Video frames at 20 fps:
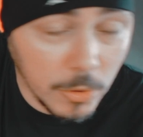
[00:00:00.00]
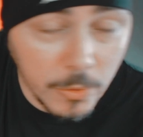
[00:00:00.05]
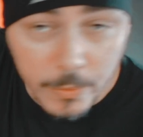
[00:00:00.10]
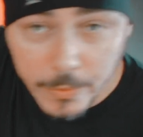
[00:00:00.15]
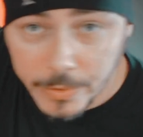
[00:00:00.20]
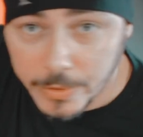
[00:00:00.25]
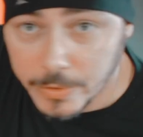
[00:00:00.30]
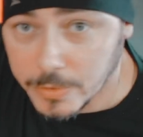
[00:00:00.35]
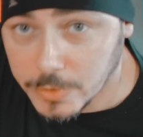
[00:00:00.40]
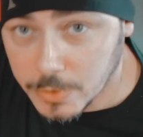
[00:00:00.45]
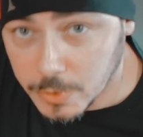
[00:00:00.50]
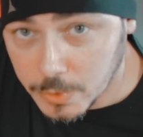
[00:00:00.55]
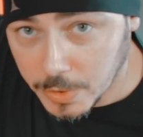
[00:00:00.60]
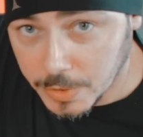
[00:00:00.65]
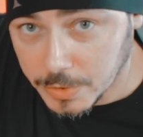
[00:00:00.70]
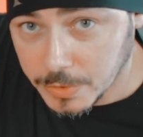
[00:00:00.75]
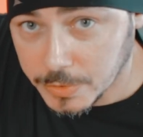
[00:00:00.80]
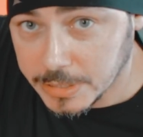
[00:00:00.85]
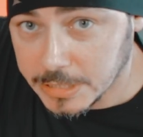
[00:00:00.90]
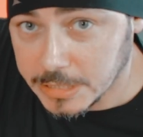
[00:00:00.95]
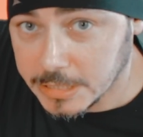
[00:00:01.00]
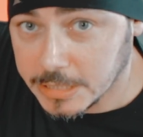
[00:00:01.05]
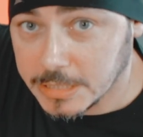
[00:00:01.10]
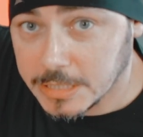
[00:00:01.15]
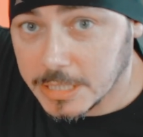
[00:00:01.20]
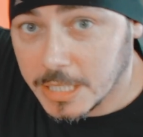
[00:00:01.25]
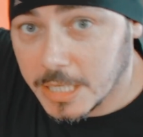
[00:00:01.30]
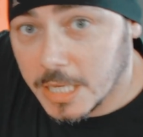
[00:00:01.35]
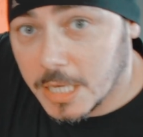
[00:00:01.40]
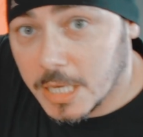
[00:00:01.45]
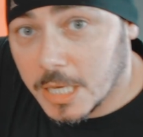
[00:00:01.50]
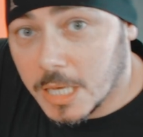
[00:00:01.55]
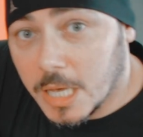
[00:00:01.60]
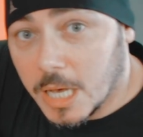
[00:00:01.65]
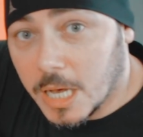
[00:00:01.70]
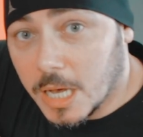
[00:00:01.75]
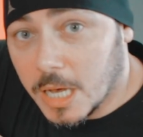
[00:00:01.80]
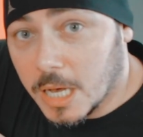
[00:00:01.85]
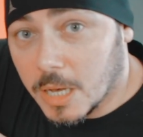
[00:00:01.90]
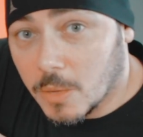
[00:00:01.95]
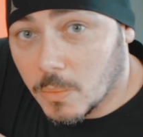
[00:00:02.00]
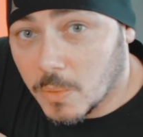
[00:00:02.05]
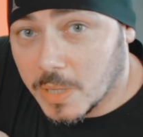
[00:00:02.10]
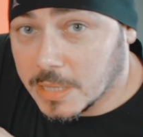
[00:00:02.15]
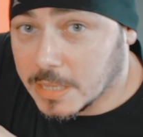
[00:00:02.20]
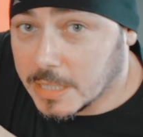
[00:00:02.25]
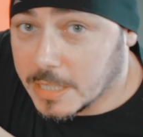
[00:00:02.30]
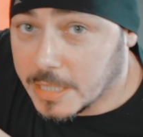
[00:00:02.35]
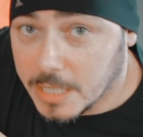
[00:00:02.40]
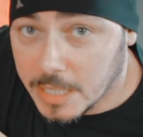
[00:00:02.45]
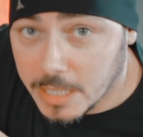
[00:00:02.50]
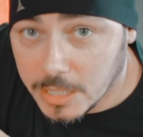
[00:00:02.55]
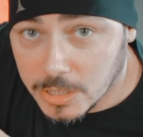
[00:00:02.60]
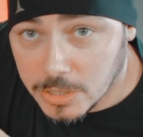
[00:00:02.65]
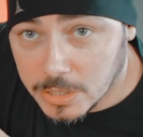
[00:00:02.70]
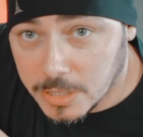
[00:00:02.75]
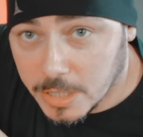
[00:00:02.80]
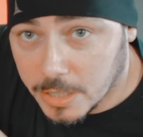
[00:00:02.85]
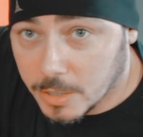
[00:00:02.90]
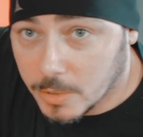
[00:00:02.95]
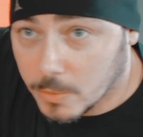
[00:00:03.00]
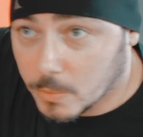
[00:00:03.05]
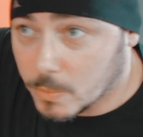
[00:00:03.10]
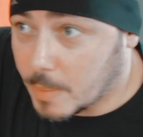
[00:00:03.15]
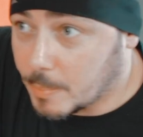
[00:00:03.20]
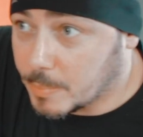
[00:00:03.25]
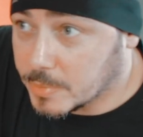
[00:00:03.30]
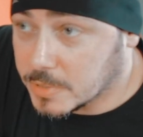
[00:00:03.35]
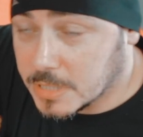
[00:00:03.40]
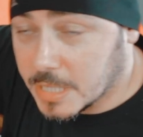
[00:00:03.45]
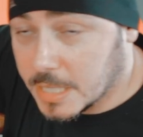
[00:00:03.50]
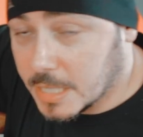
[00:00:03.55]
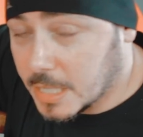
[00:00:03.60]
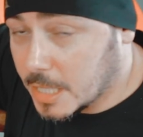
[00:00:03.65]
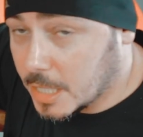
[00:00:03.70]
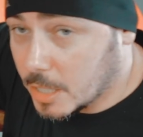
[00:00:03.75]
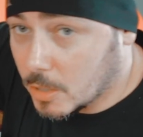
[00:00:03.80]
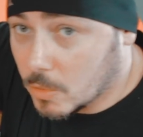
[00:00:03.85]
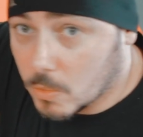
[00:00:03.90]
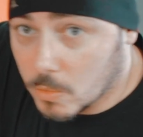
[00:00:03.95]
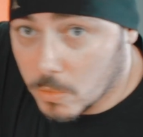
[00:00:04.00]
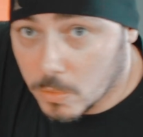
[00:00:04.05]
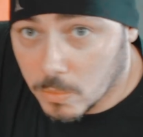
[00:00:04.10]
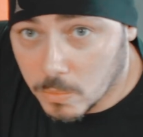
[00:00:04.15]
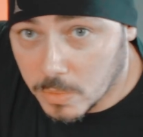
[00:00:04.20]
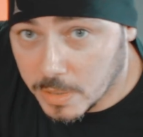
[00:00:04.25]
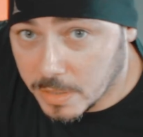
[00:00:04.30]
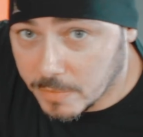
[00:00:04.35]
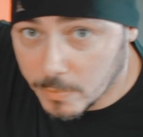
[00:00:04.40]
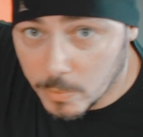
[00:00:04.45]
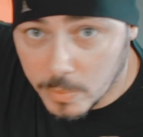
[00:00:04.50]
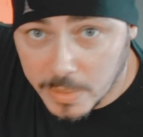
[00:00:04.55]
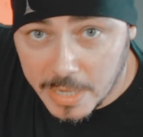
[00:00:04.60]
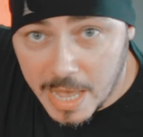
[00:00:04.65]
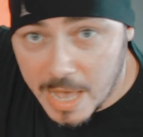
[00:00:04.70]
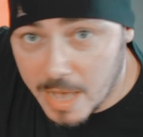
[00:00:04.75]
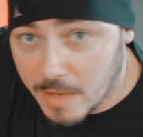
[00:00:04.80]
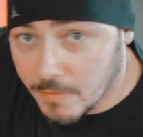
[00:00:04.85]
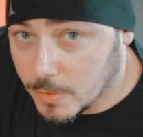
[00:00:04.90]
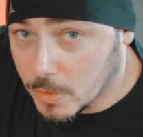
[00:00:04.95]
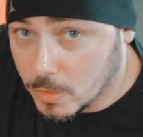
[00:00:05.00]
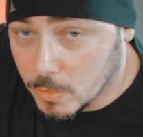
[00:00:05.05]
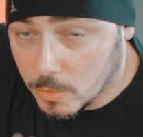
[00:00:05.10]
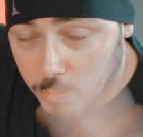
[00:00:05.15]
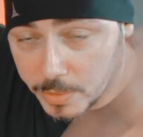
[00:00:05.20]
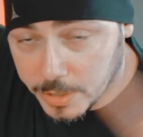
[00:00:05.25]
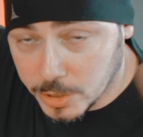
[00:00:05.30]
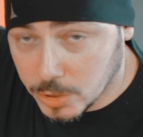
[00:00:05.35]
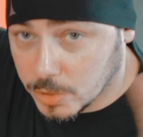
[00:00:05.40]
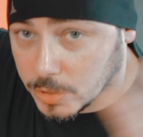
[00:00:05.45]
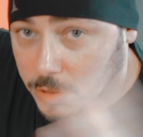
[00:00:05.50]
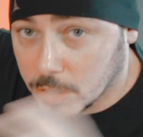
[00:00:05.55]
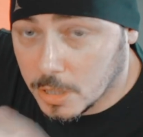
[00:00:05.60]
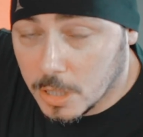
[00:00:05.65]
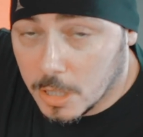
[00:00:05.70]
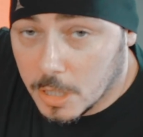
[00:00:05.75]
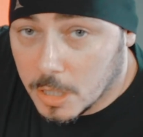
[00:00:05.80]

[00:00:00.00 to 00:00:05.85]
who your instructor is, what lineage they're representing, or whatever what have you, which